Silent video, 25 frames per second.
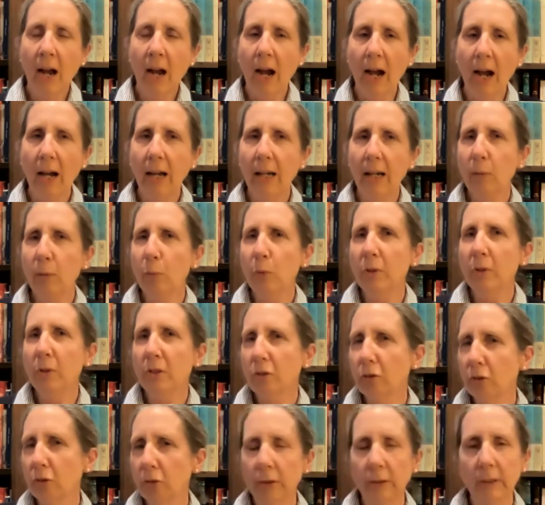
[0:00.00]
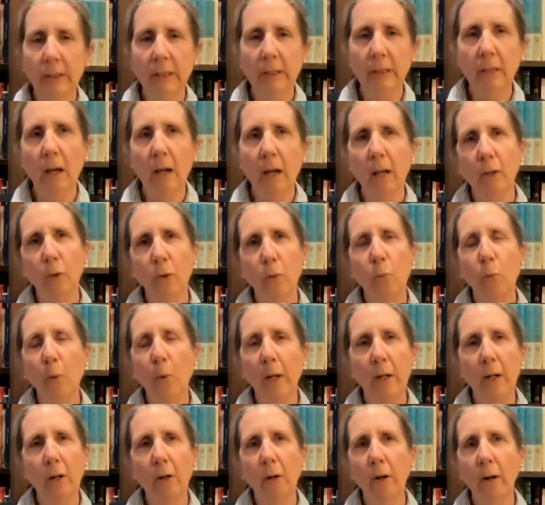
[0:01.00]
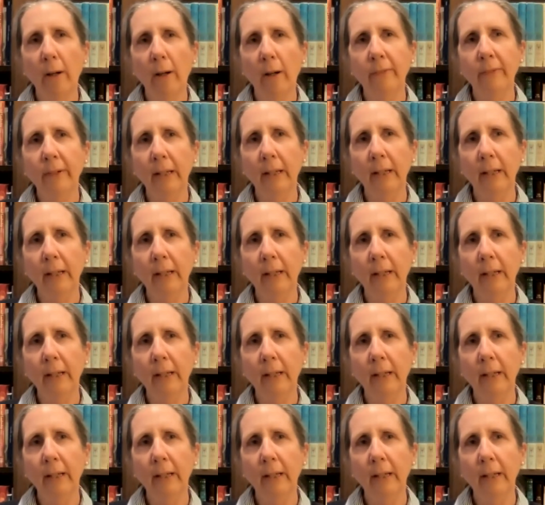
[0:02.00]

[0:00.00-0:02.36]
I was certainly not aware of